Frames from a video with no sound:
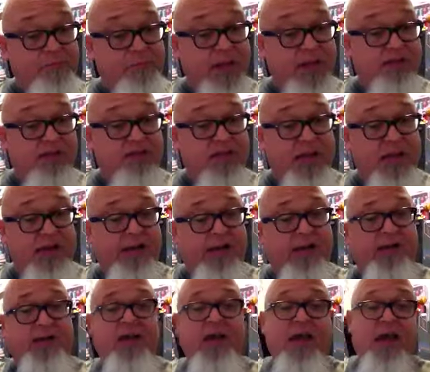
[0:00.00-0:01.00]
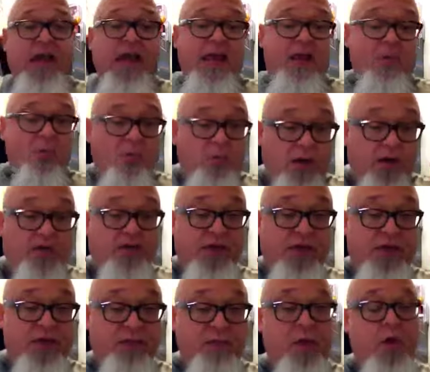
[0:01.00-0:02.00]
Mount Zion. And with
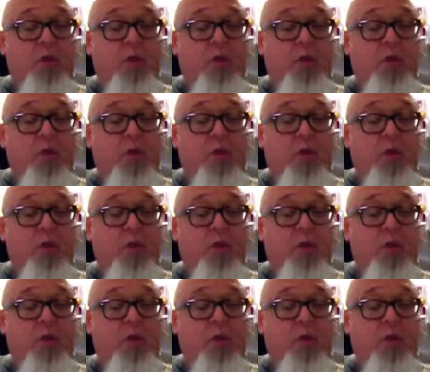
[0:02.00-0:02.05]
him